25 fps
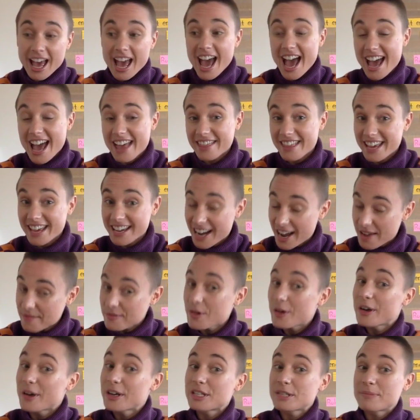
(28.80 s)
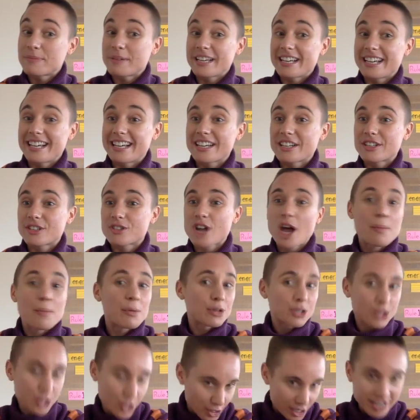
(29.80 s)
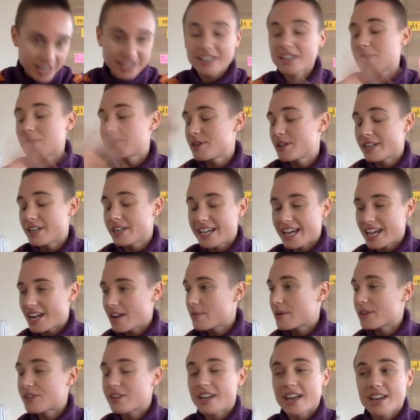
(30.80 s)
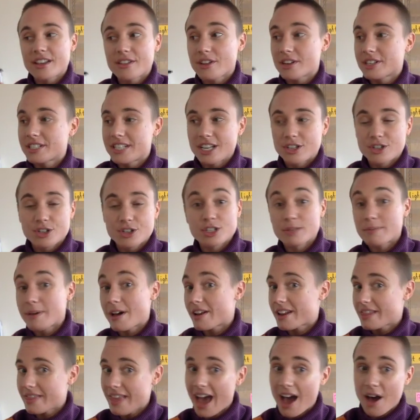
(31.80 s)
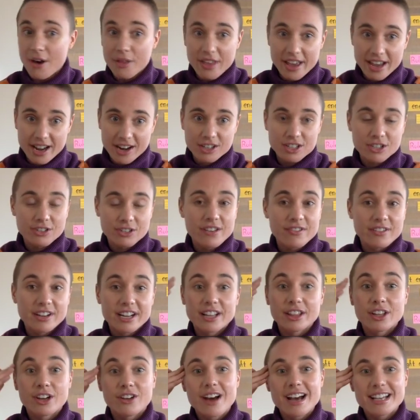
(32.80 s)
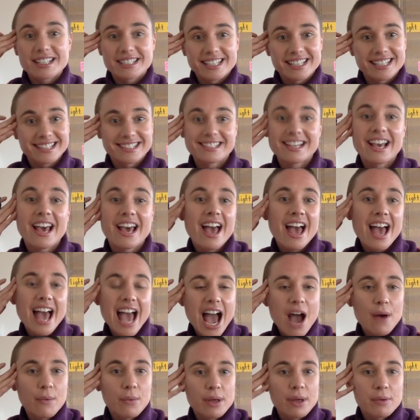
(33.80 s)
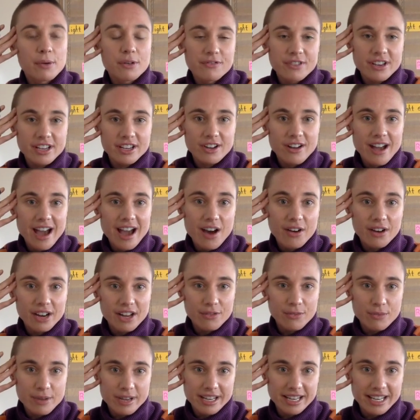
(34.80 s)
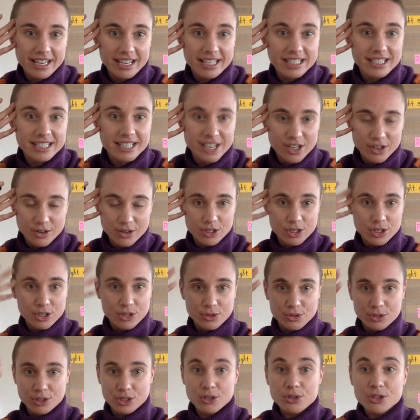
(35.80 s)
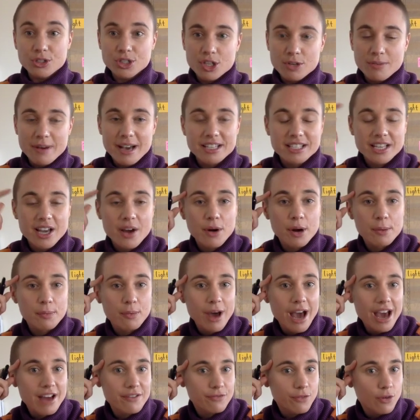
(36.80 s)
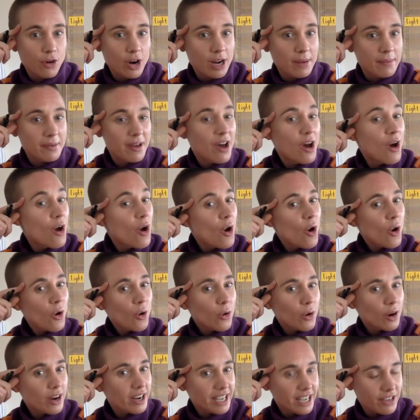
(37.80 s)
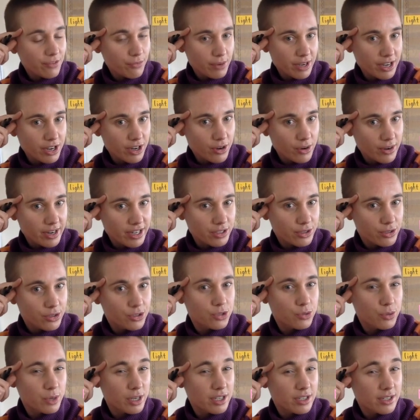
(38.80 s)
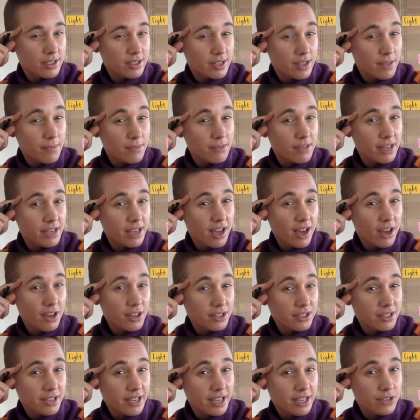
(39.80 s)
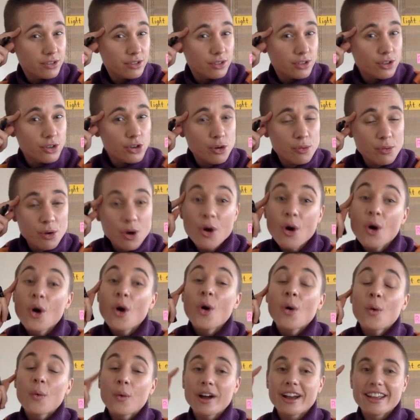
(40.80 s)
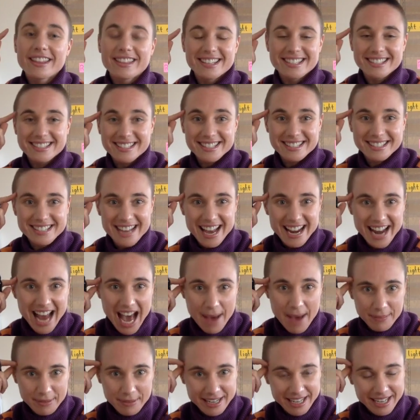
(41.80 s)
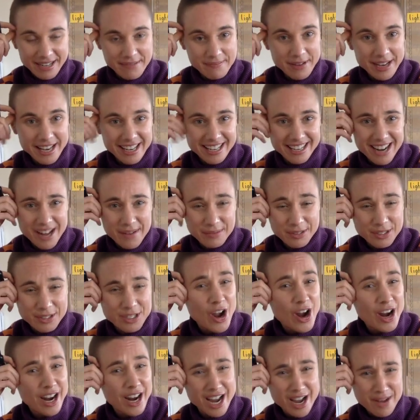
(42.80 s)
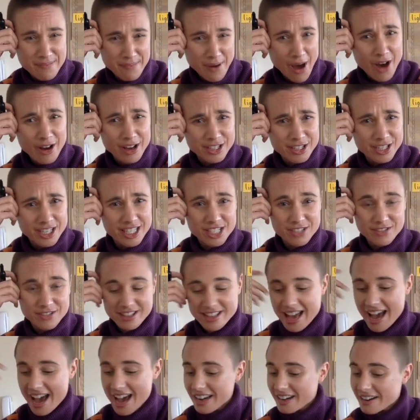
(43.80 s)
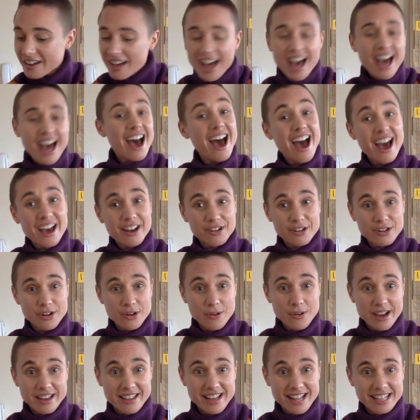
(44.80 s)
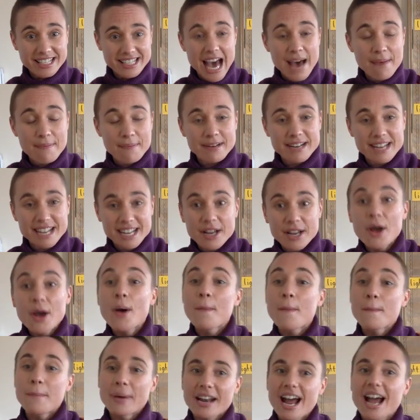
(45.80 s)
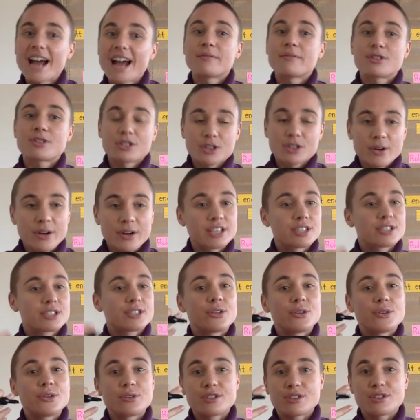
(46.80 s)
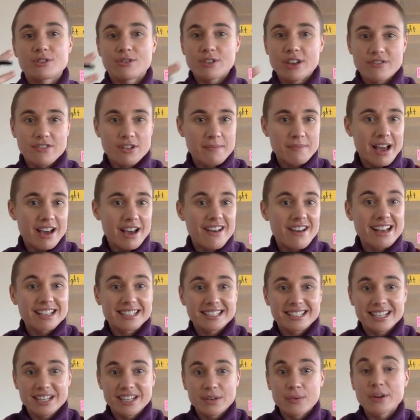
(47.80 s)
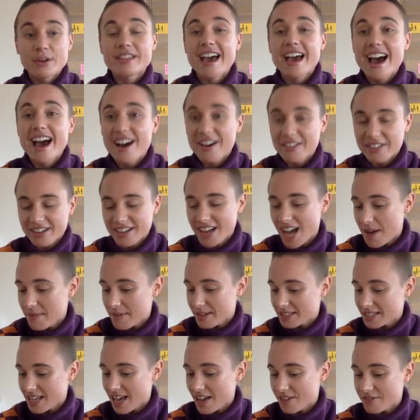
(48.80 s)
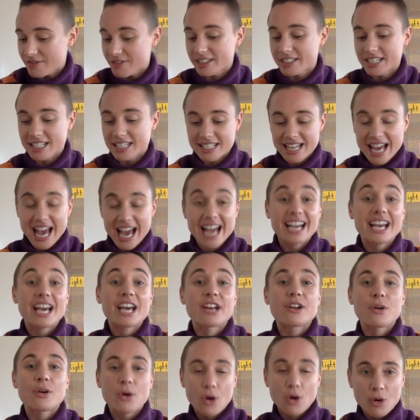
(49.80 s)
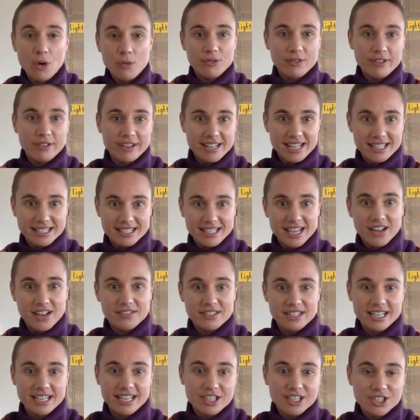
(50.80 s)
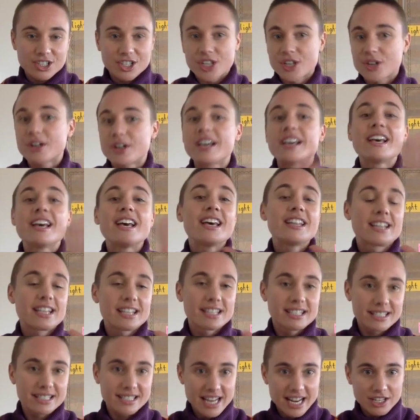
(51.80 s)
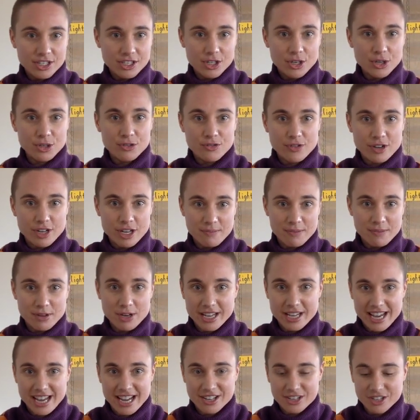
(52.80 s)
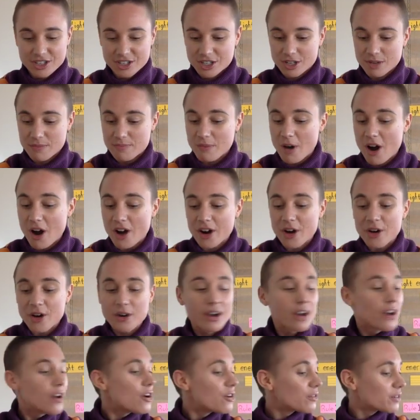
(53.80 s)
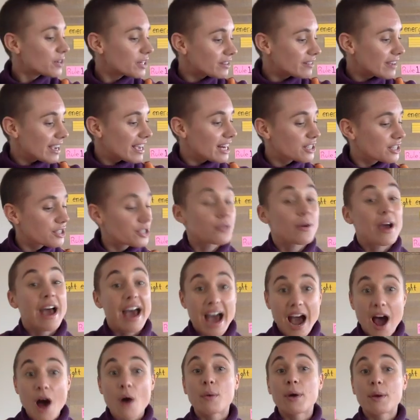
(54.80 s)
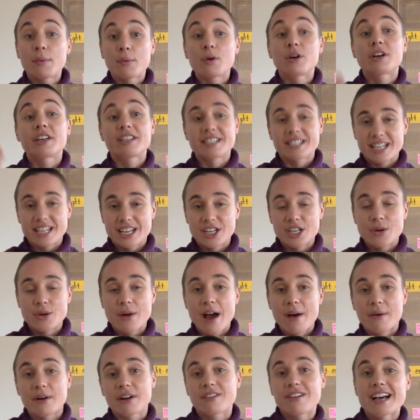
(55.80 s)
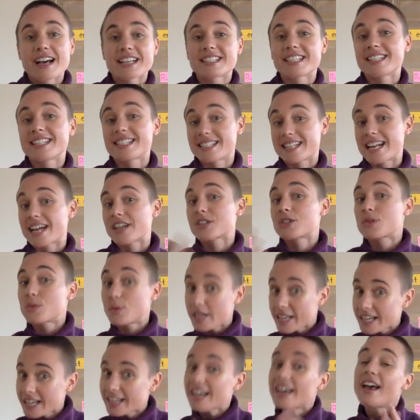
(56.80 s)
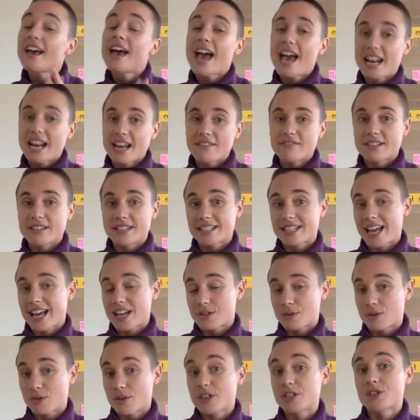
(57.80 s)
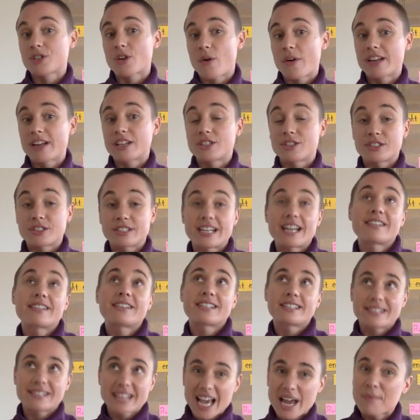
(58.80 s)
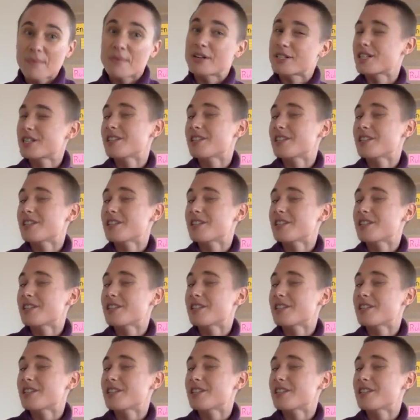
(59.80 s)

and then I'm going to be troubleshooting, communicating with the other teachers about how they are delivering their lessons, and we will figure out if we can continue to use YouTube as our platform or if we are going to switch to something else like Zoom where this is not happening. But I'm sorry, I apologize for that. I don't know why that's happening, but I'm just going to deliver my lesson without the comments on for today, and hopefully that solves the issue. Then stay tuned for communication tomorrow related to how we will continue our lessons next week and if the schedule is going to stay the same, which